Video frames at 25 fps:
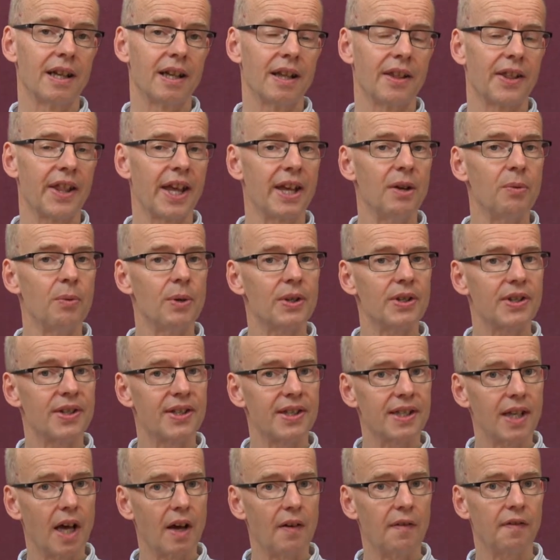They were
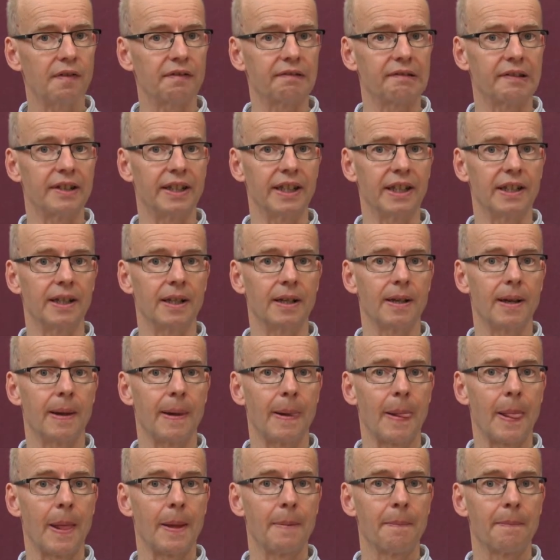suffering
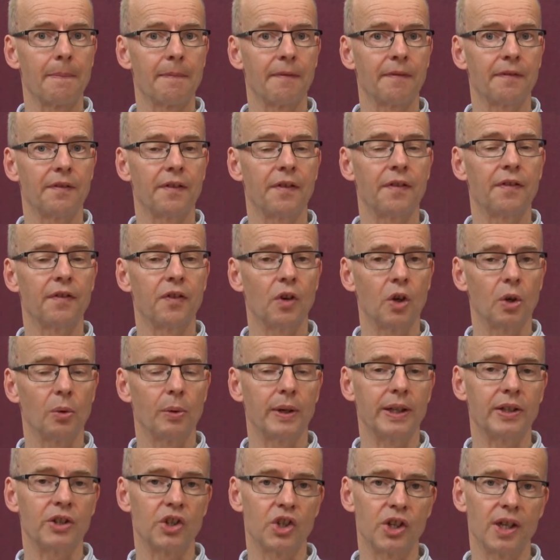for
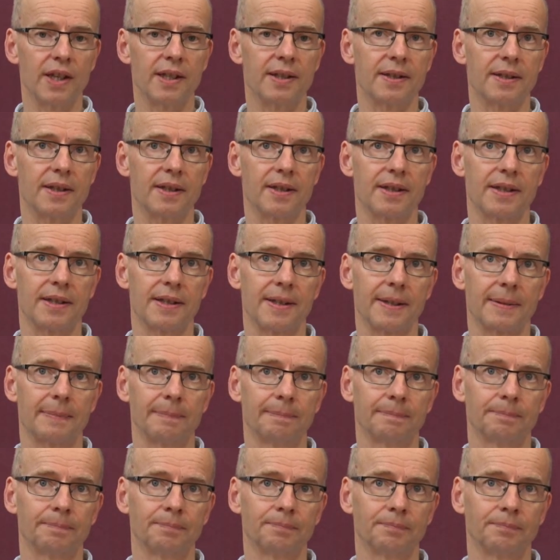following
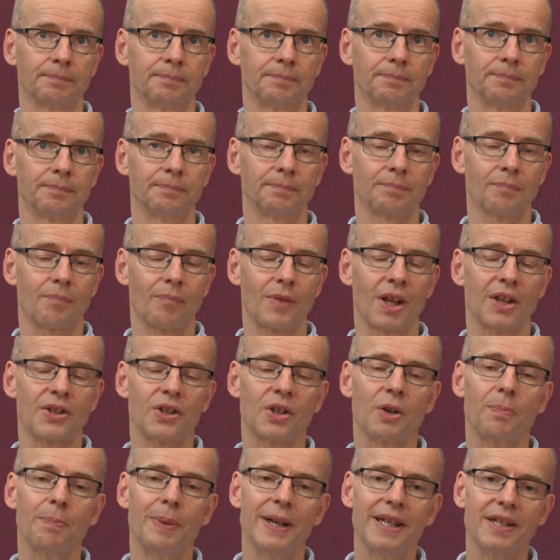Jesus.
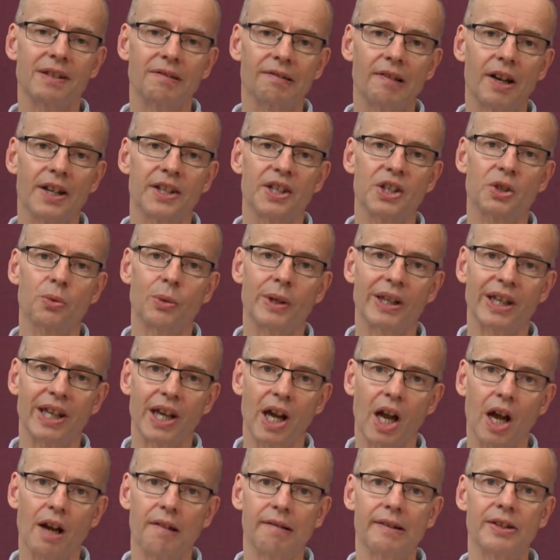So Peter writes to
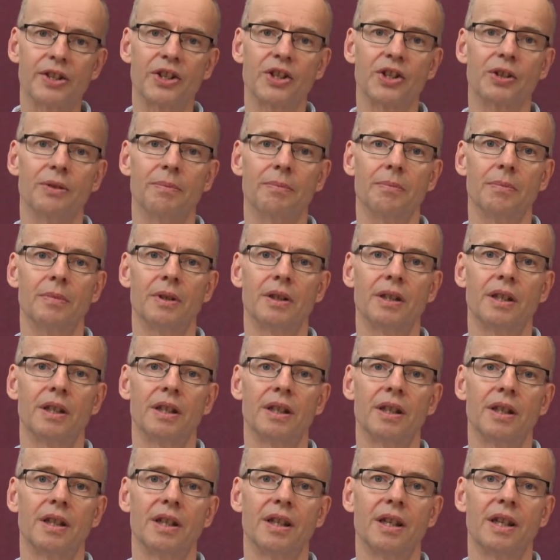encourage them.
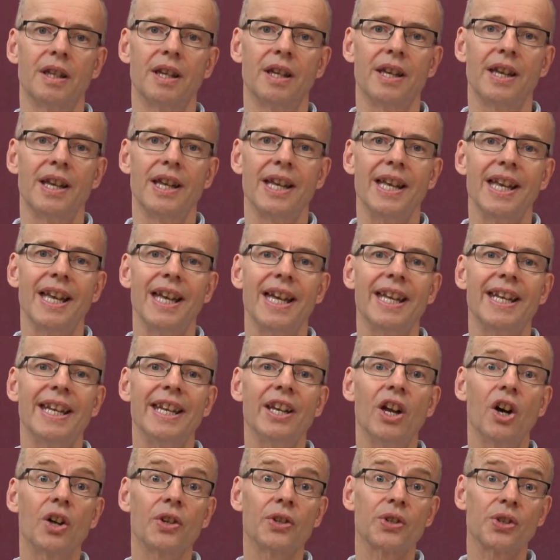And
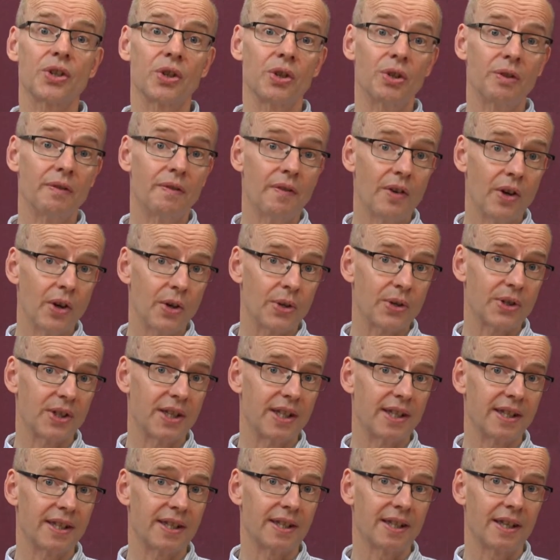in our two
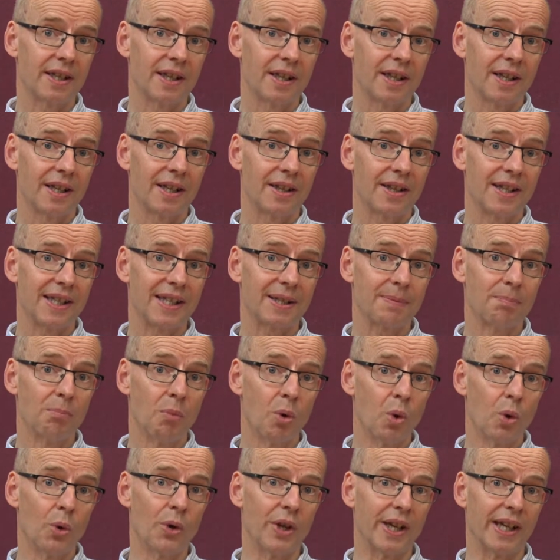verses this
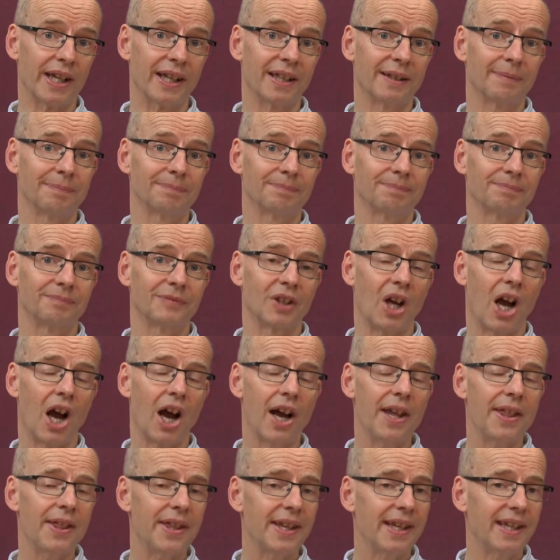morning,
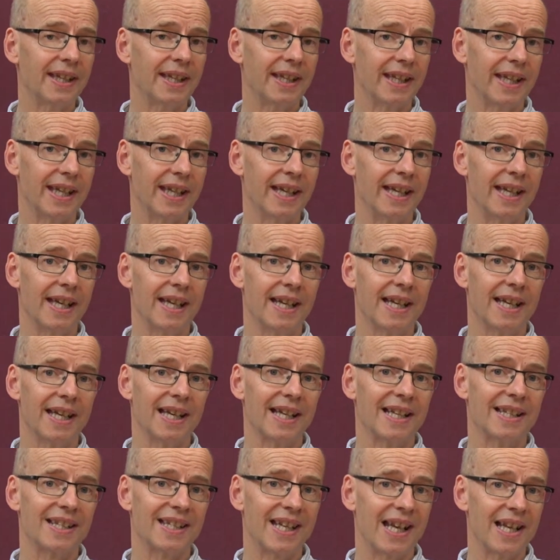I think he
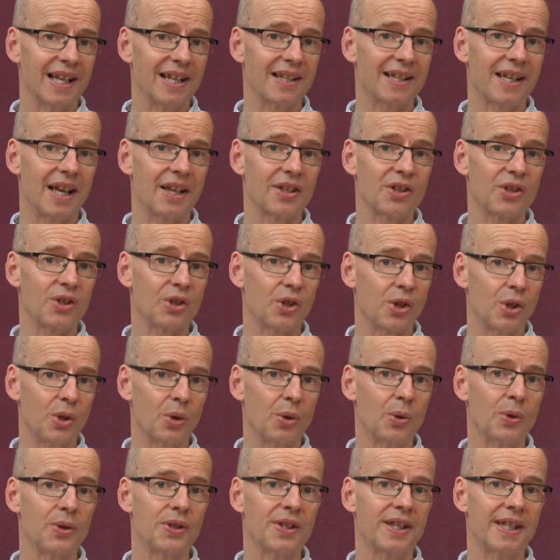tells us
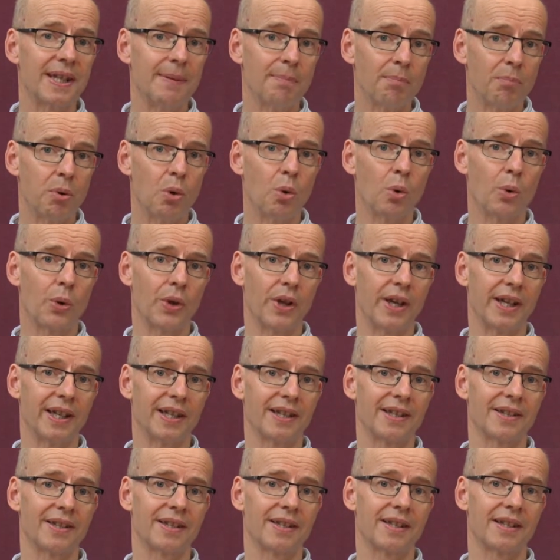two simple
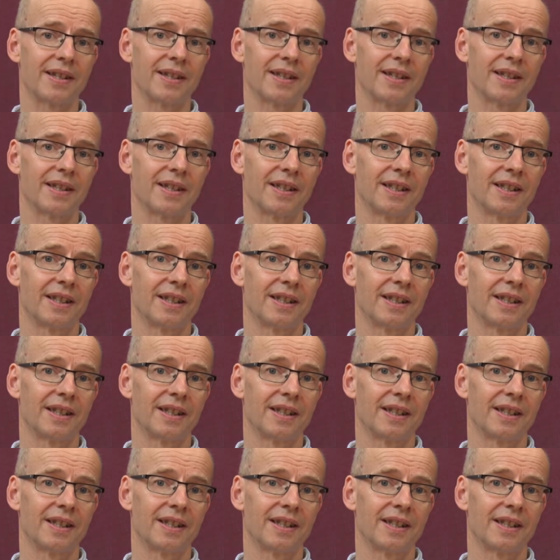things.